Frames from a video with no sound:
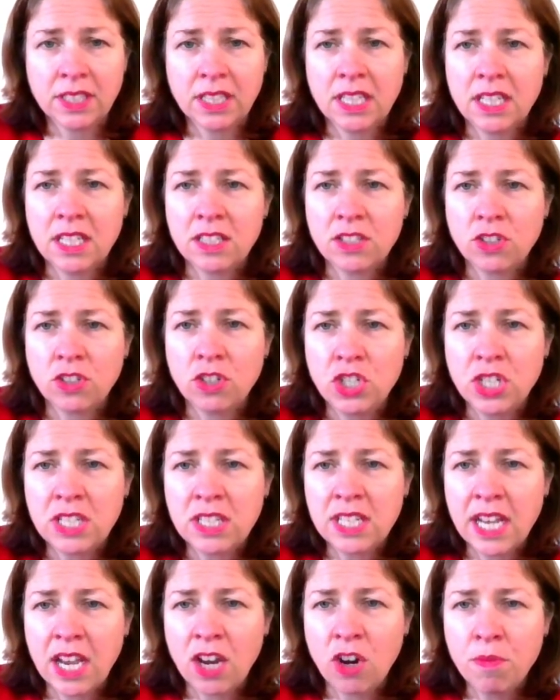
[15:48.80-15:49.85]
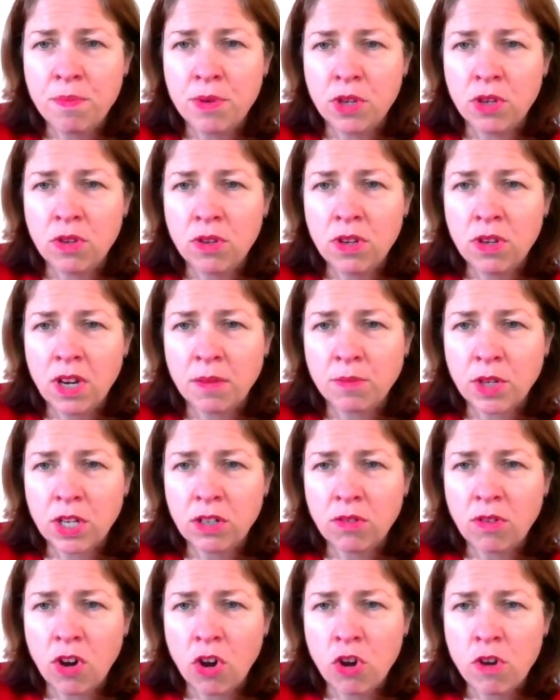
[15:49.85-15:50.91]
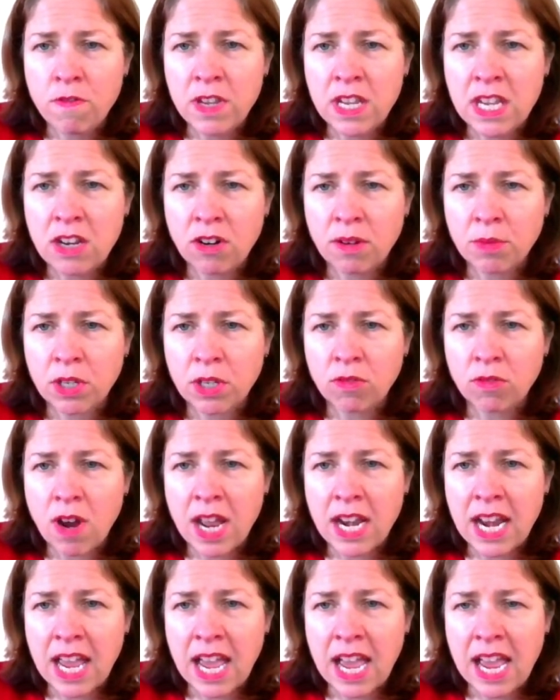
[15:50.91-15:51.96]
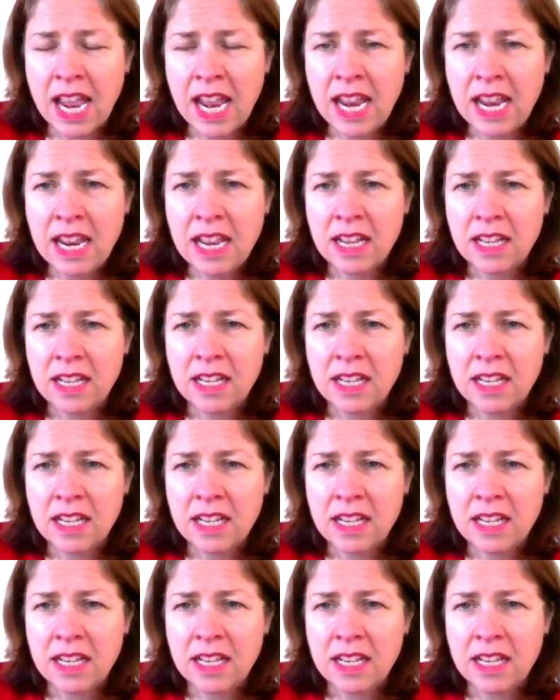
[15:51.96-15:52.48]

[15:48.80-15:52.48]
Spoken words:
So just to help you, over here I'm going to write a